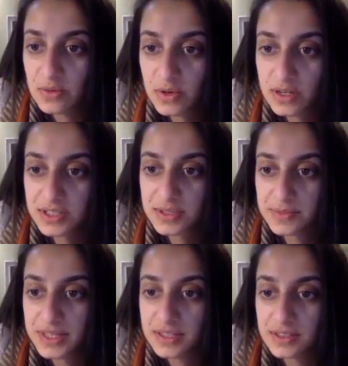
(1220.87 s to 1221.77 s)
What are some
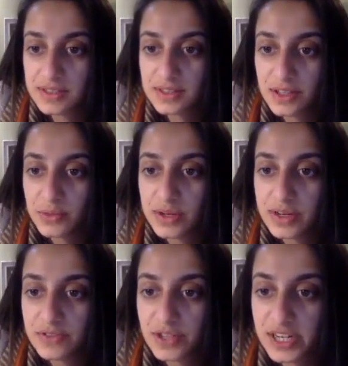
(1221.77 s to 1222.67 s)
things you would
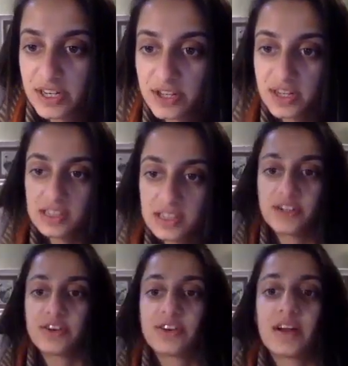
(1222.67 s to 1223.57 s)
have changed as an
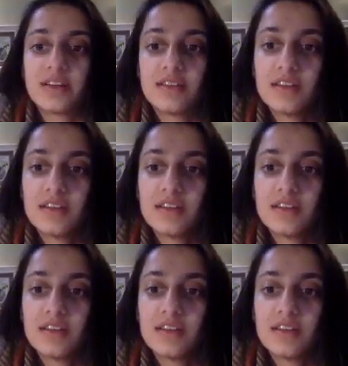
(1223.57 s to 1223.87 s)
undergrad?